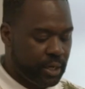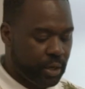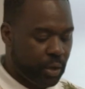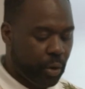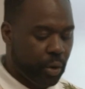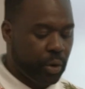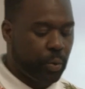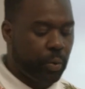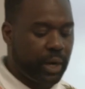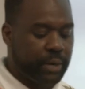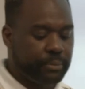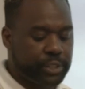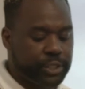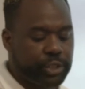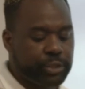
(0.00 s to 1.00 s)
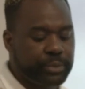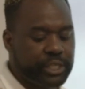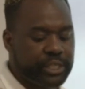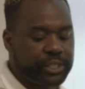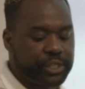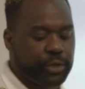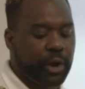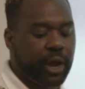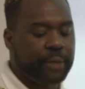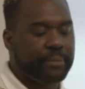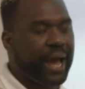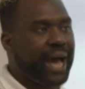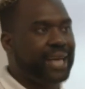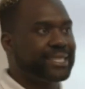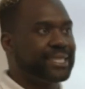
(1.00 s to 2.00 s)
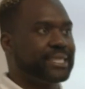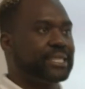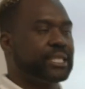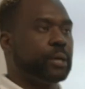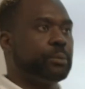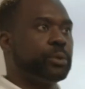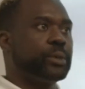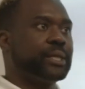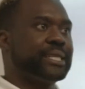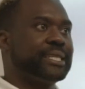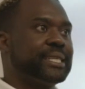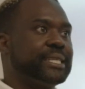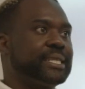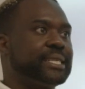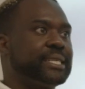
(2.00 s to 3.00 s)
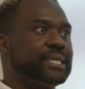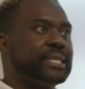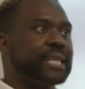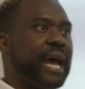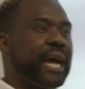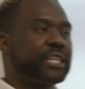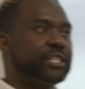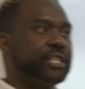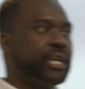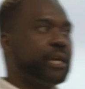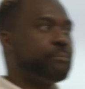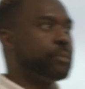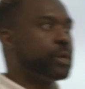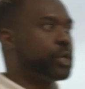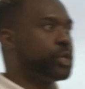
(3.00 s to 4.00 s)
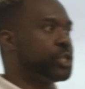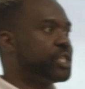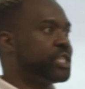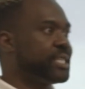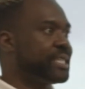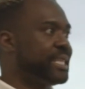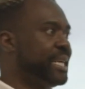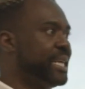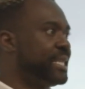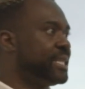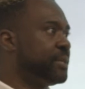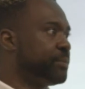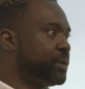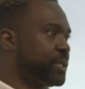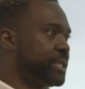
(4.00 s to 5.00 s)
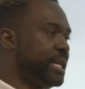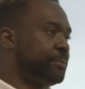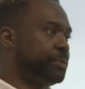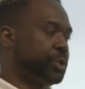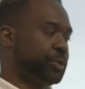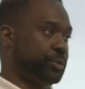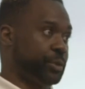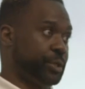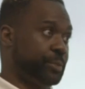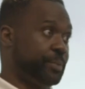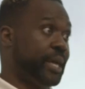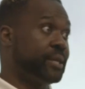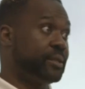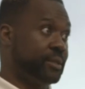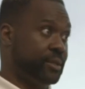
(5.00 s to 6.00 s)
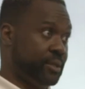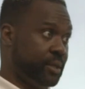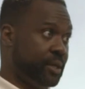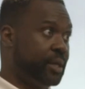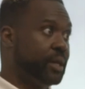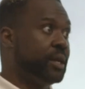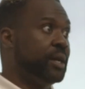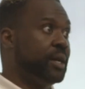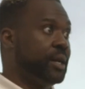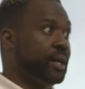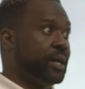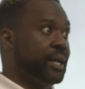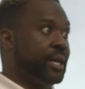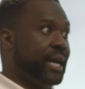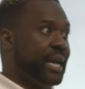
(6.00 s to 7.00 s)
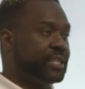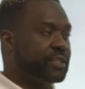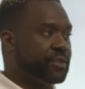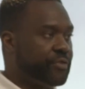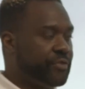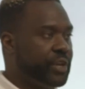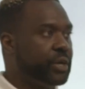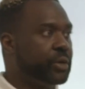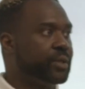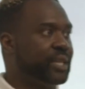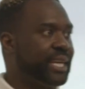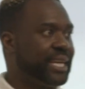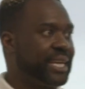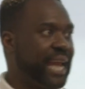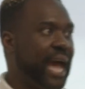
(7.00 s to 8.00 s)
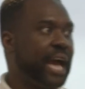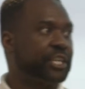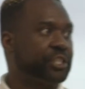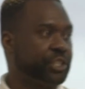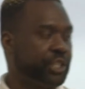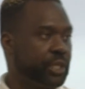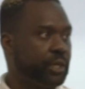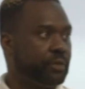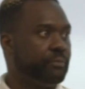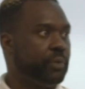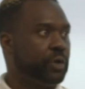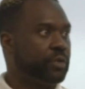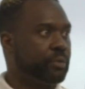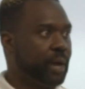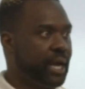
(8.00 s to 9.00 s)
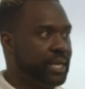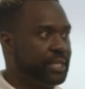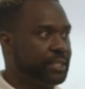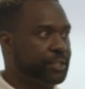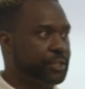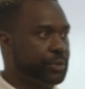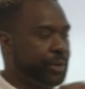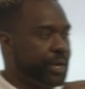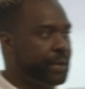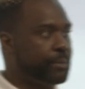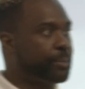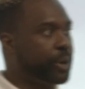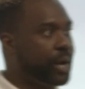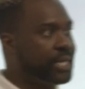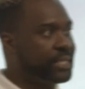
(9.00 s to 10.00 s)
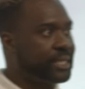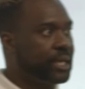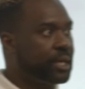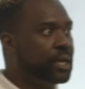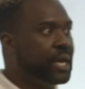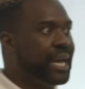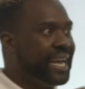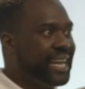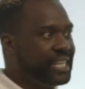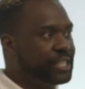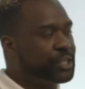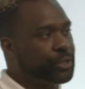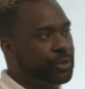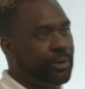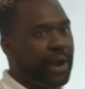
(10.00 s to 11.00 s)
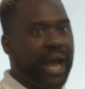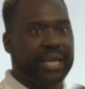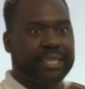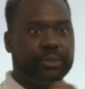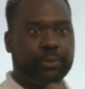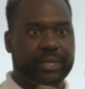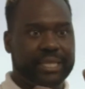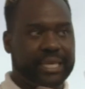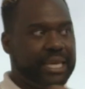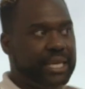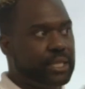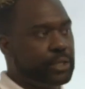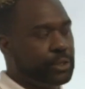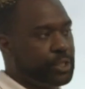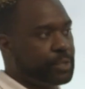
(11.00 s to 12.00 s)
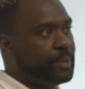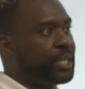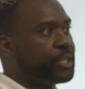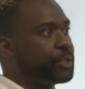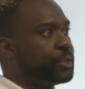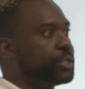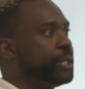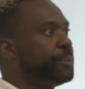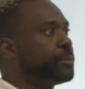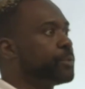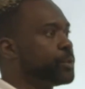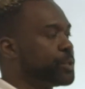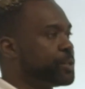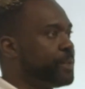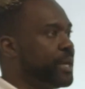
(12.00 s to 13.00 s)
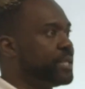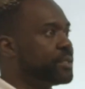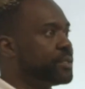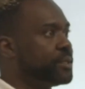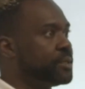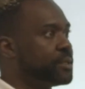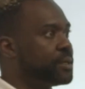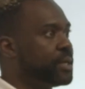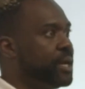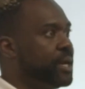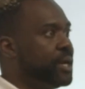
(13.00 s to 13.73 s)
or what Masumi described as his double existence, actually emerges in the perceptual space. And to feel the inaction of both my history and present interact within those spatial temporal spaces,